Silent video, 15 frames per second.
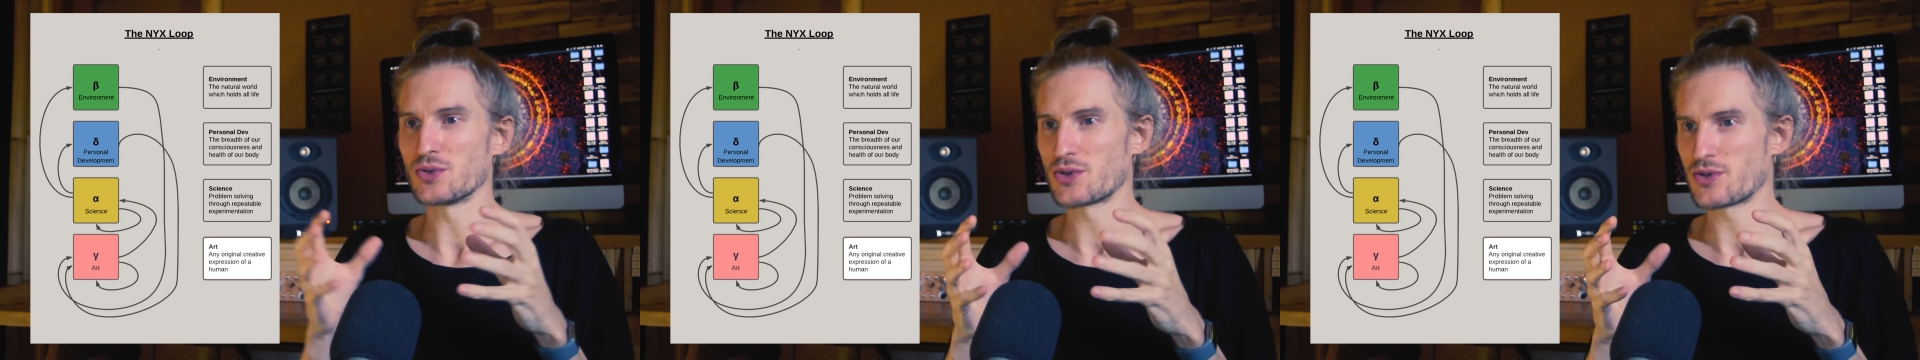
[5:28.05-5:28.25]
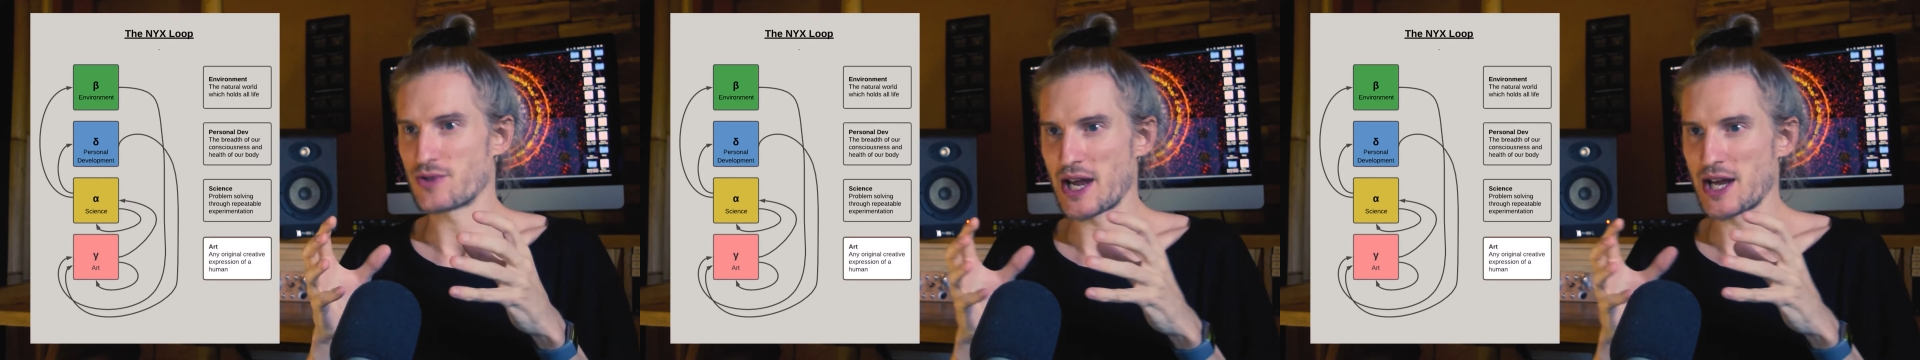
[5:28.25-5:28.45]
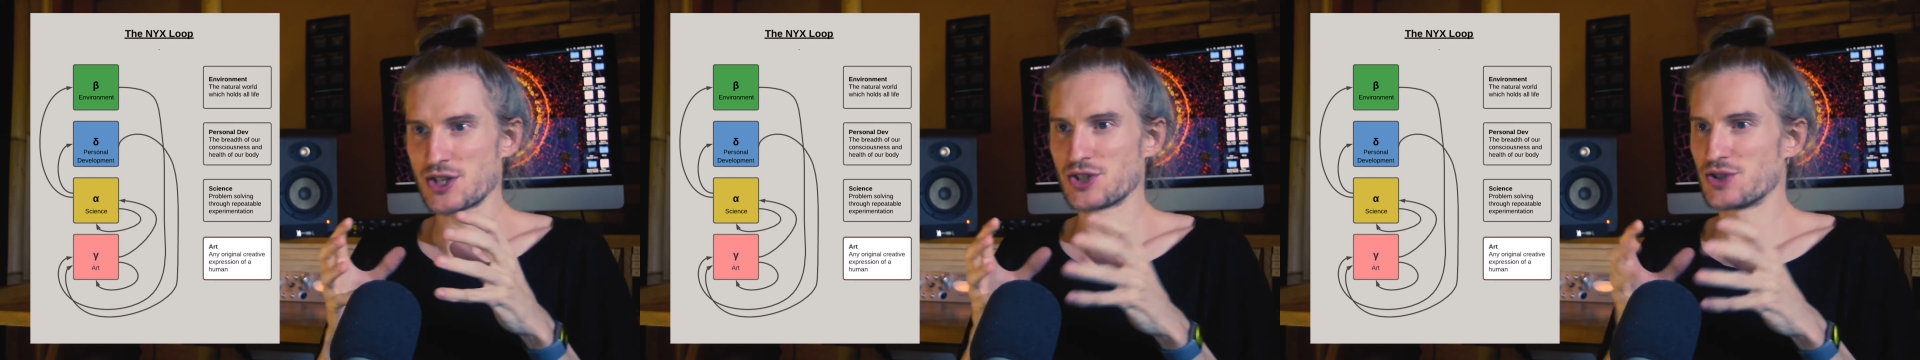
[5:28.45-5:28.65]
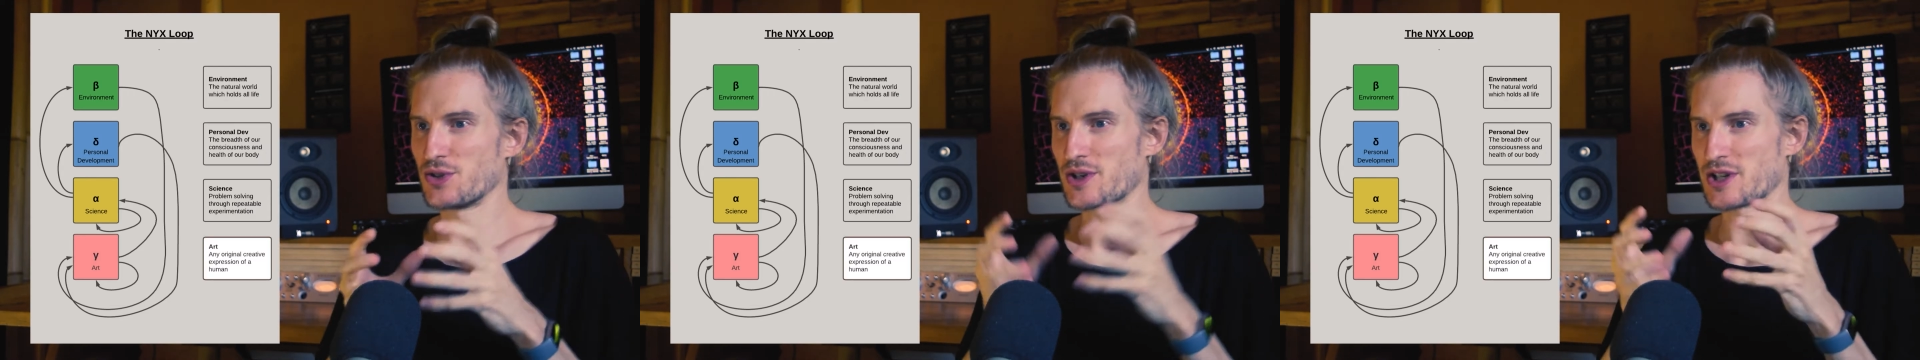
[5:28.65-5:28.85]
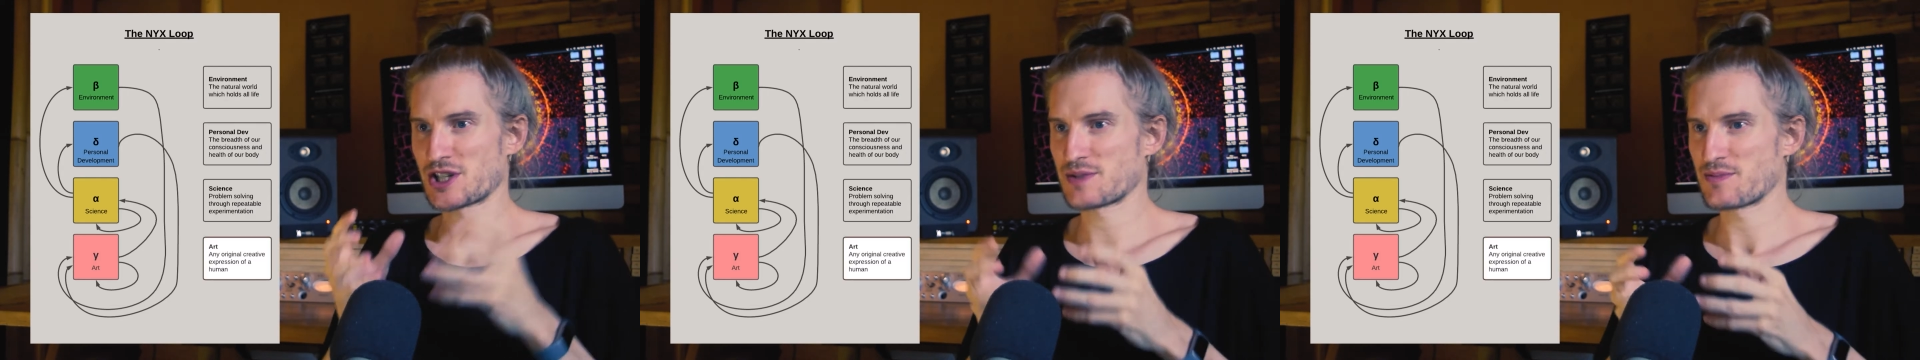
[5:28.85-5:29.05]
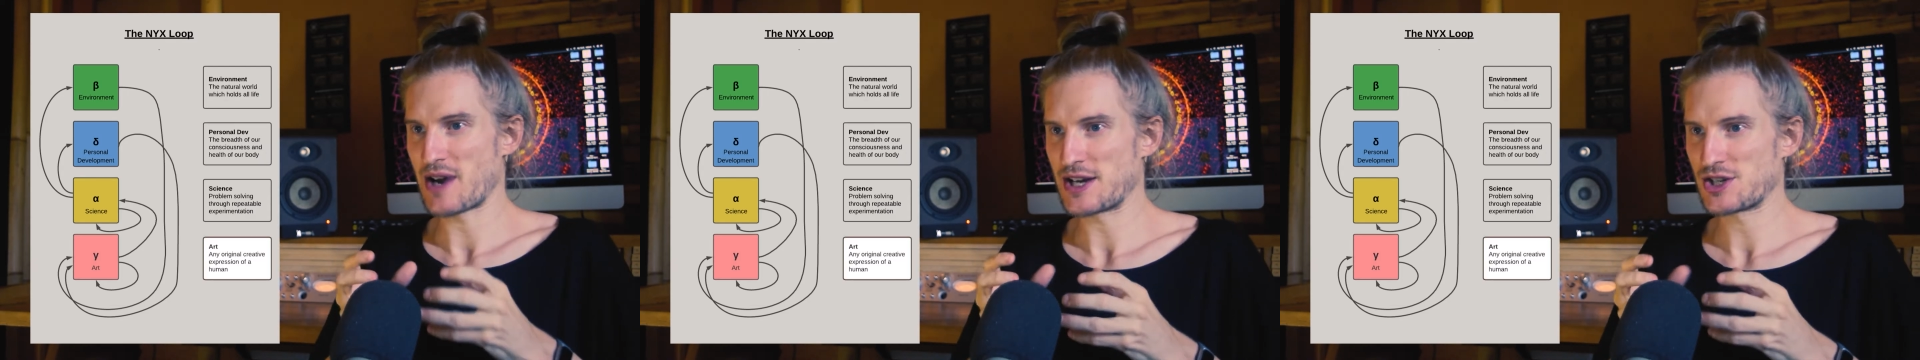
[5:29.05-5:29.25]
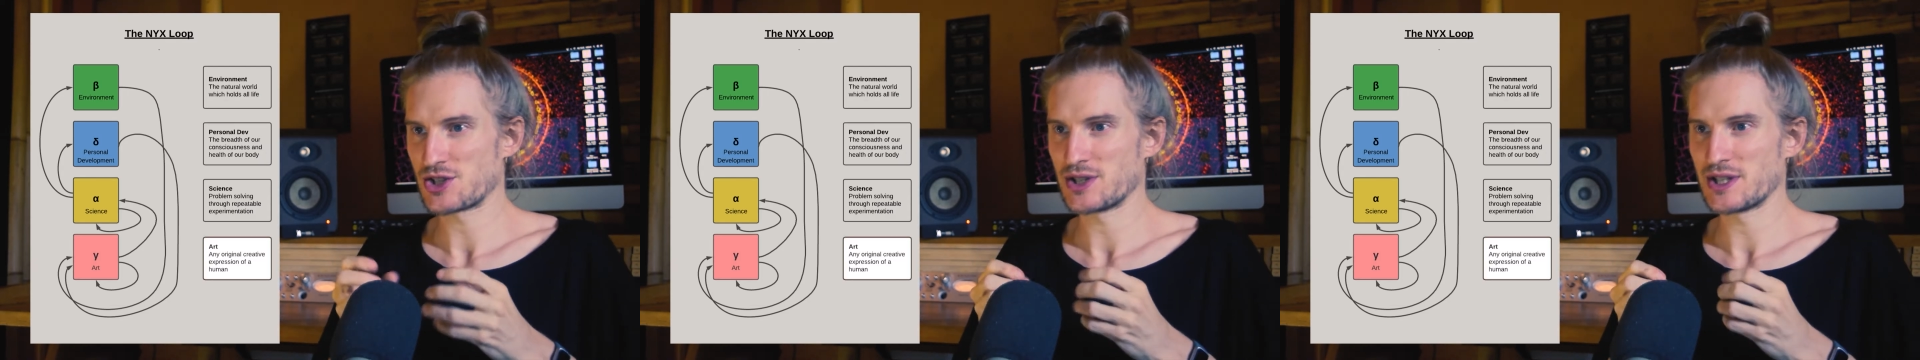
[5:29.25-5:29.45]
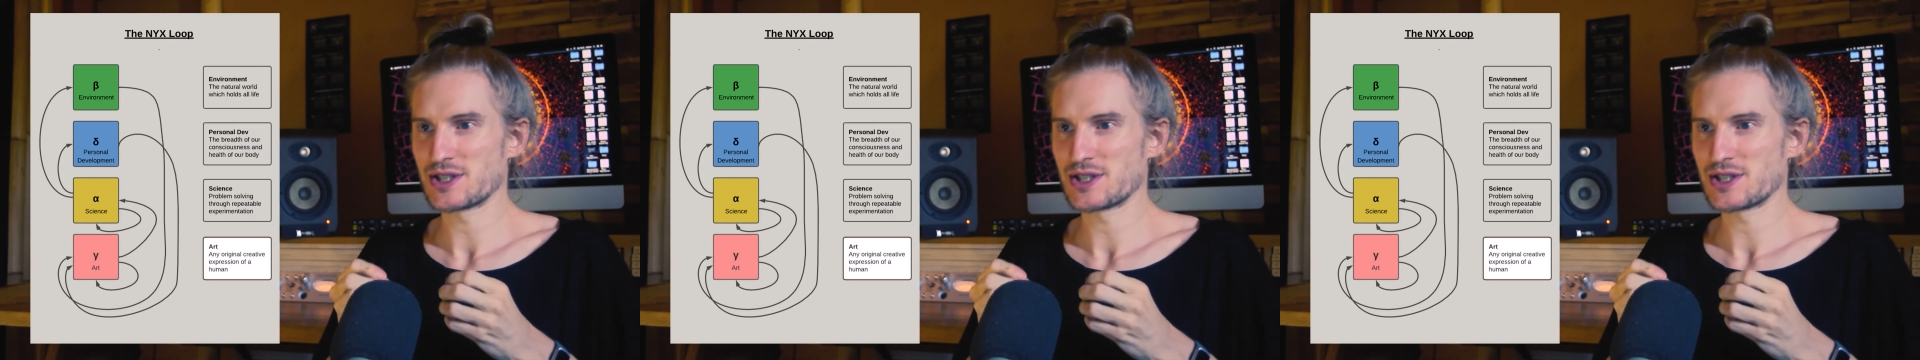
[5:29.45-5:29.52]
creation or expression.